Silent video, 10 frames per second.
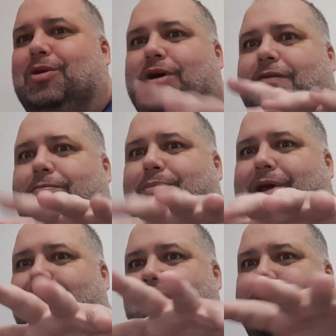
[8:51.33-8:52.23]
you have
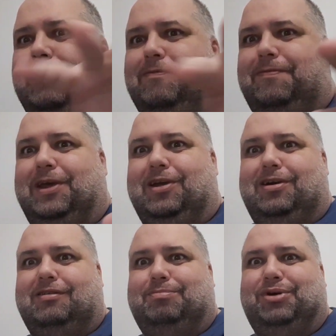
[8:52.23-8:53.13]
many
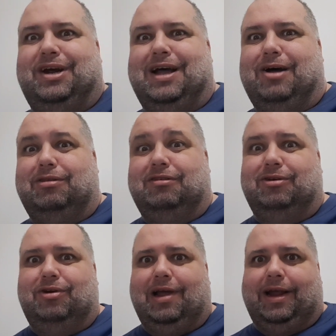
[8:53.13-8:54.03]
fingers spread out,
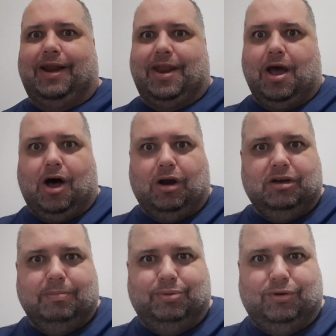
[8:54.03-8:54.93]
so you're like an
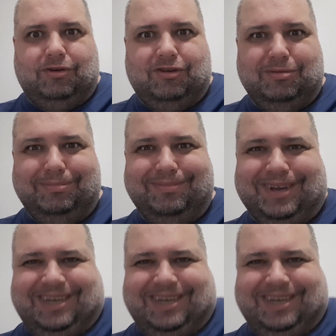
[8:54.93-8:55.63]
octopus.